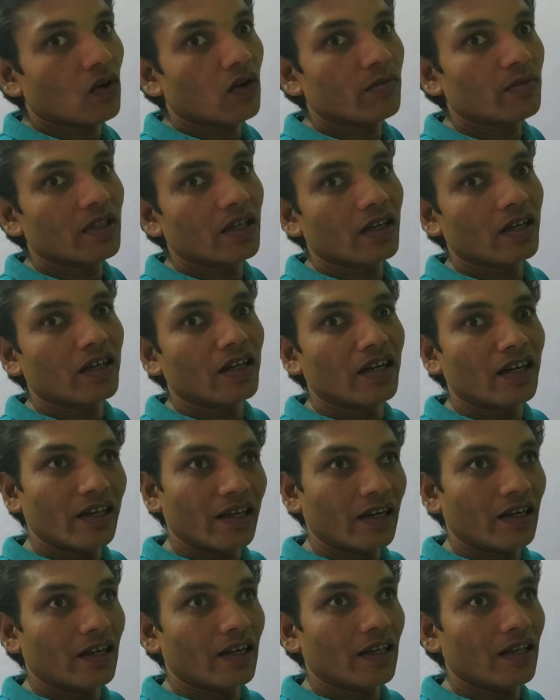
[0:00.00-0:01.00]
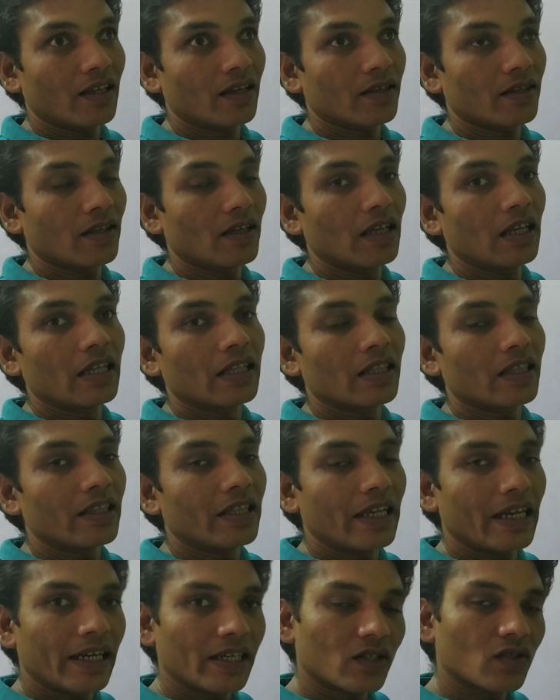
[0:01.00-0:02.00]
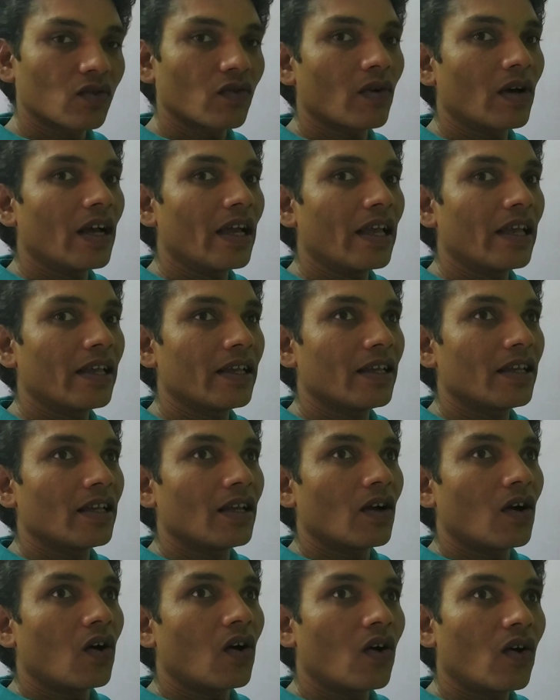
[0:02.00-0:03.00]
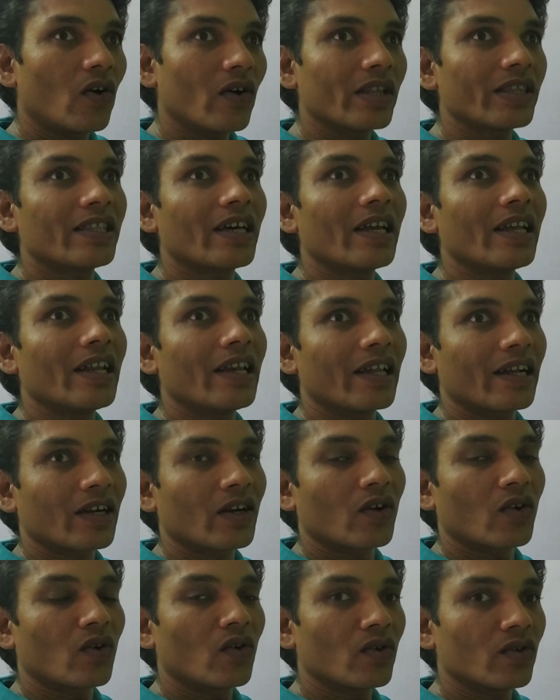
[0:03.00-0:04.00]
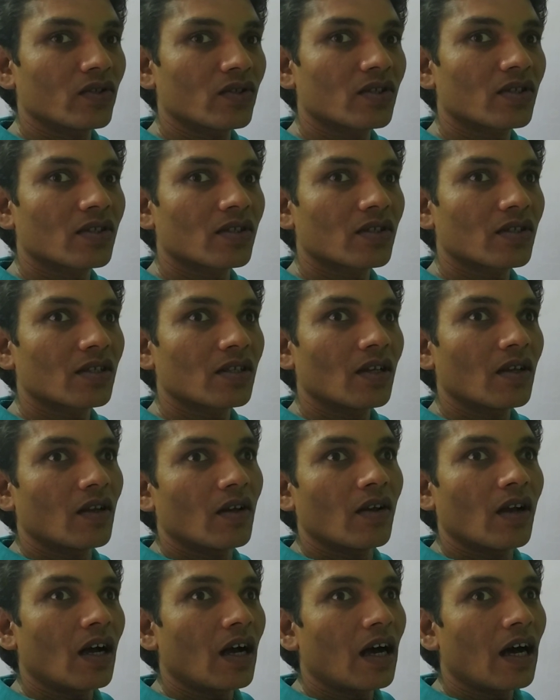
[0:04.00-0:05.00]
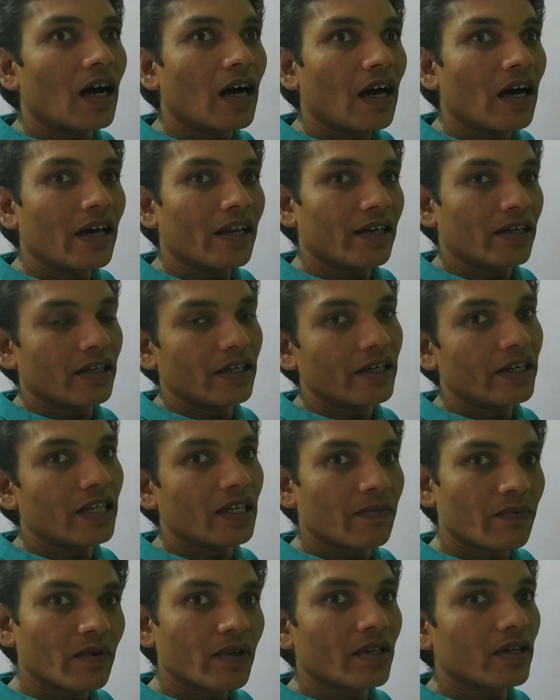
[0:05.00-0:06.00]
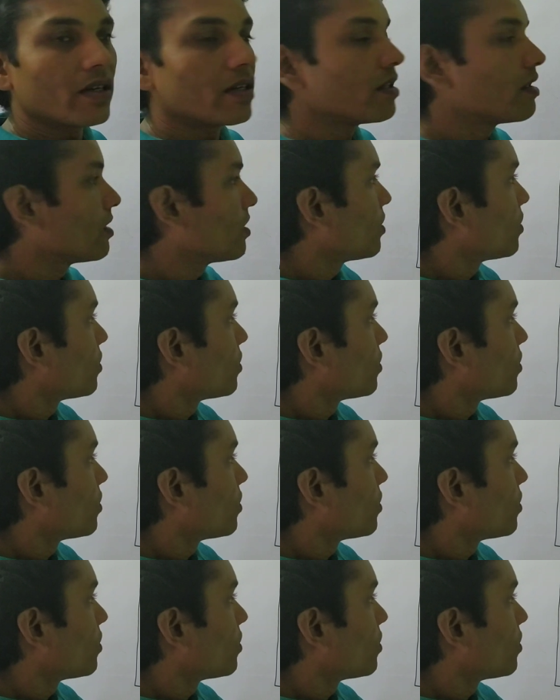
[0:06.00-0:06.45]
of the conductor. That's why all the electrons are drifted